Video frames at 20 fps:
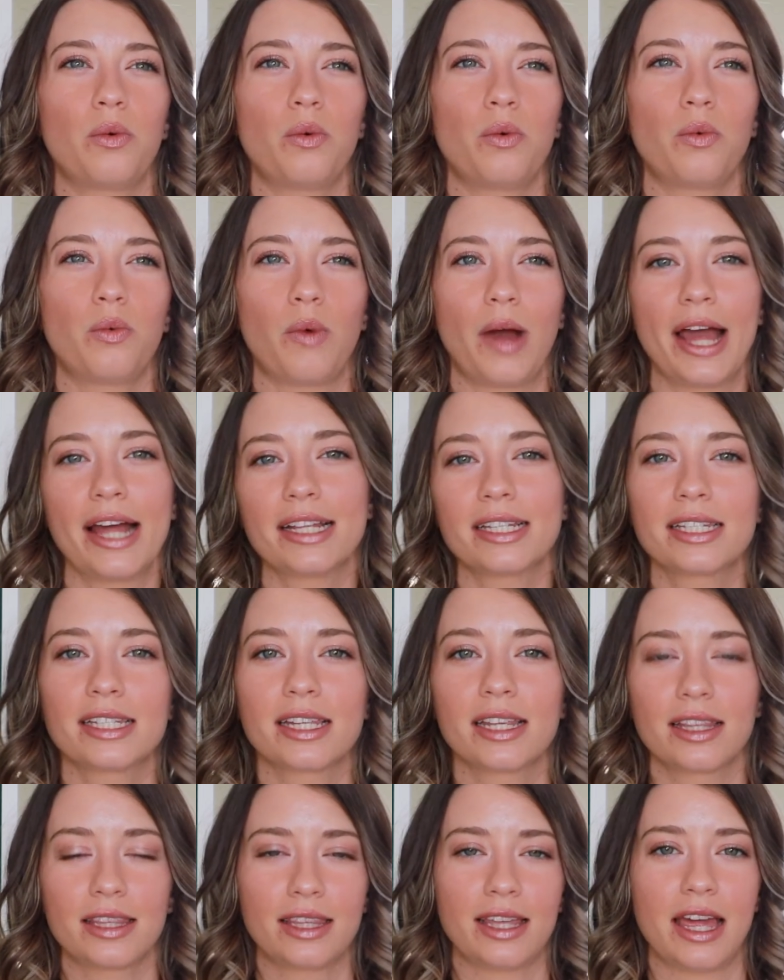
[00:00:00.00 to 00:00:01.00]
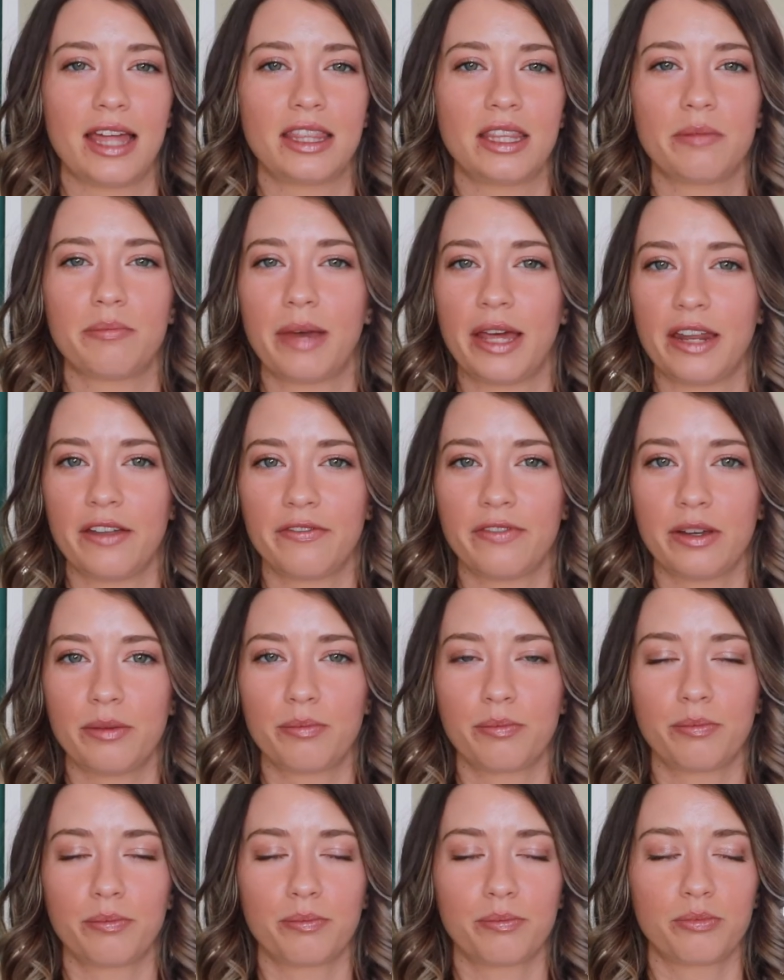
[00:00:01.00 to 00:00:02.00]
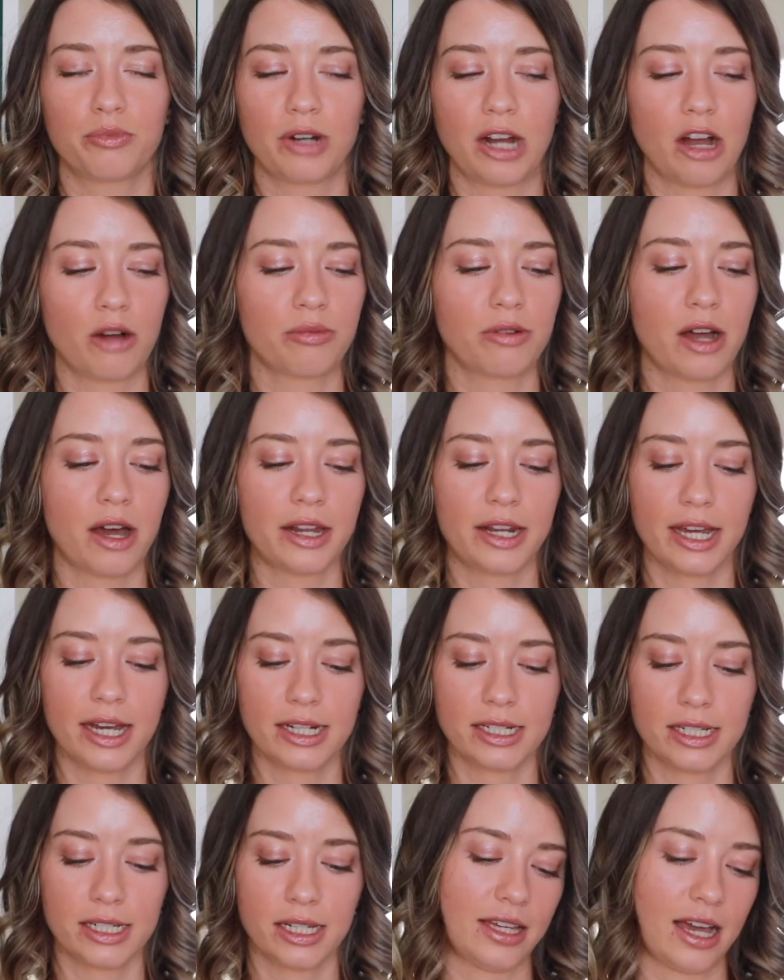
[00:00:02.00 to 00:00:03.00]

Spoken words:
wet than the Benefit brow product.